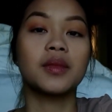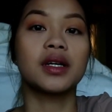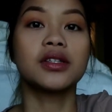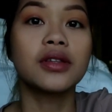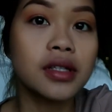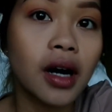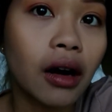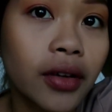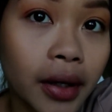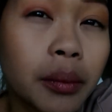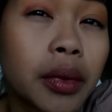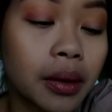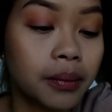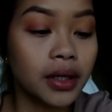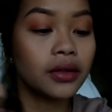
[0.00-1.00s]
gonna do this off
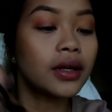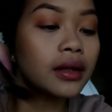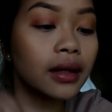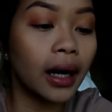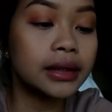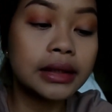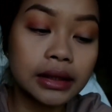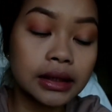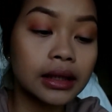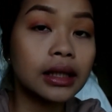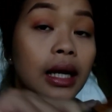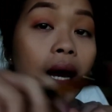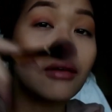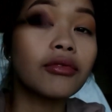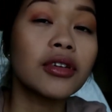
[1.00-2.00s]
camera, but you get the idea. And
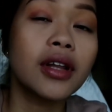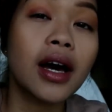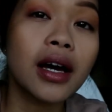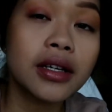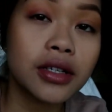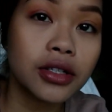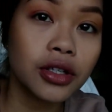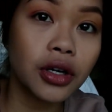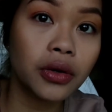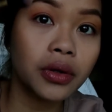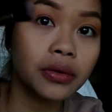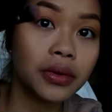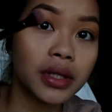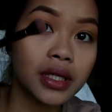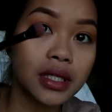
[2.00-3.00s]
then after that, I just go
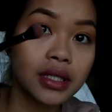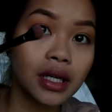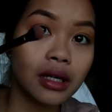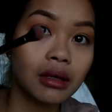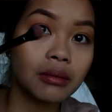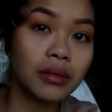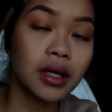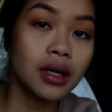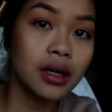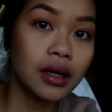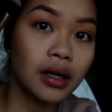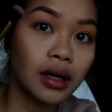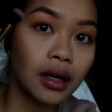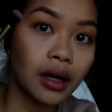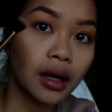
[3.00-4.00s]
in with the same
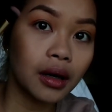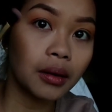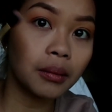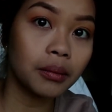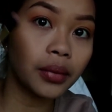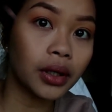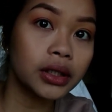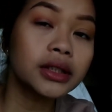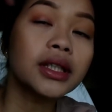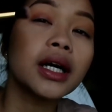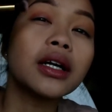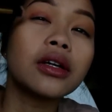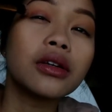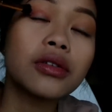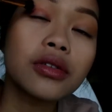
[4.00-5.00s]
brush I
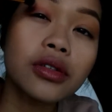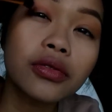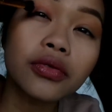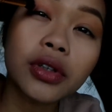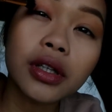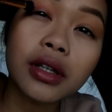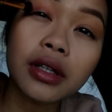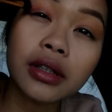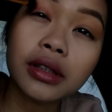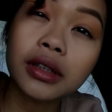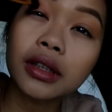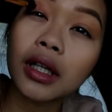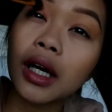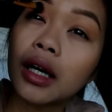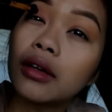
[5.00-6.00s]
used for the
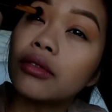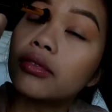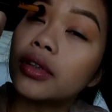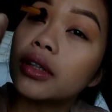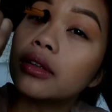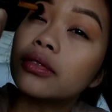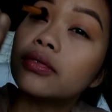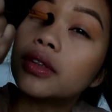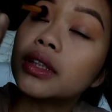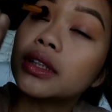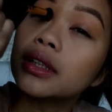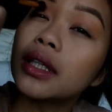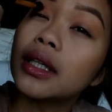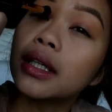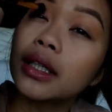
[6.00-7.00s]
top, for the first
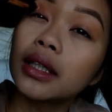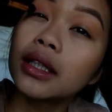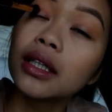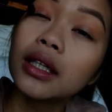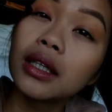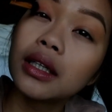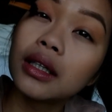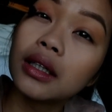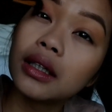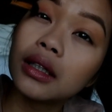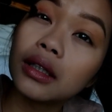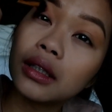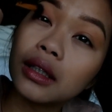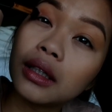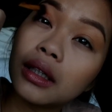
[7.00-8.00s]
layer,
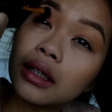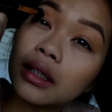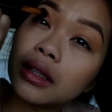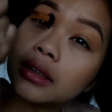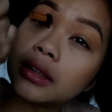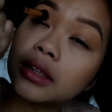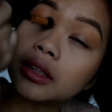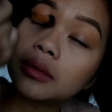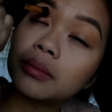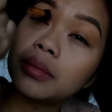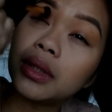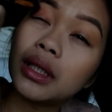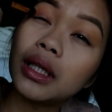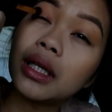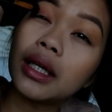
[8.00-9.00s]
and I just
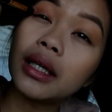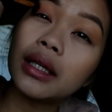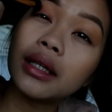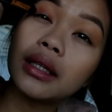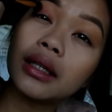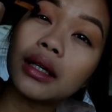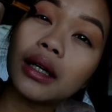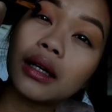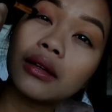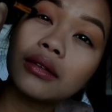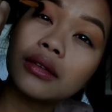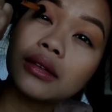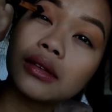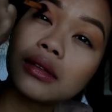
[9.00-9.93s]
blend it out.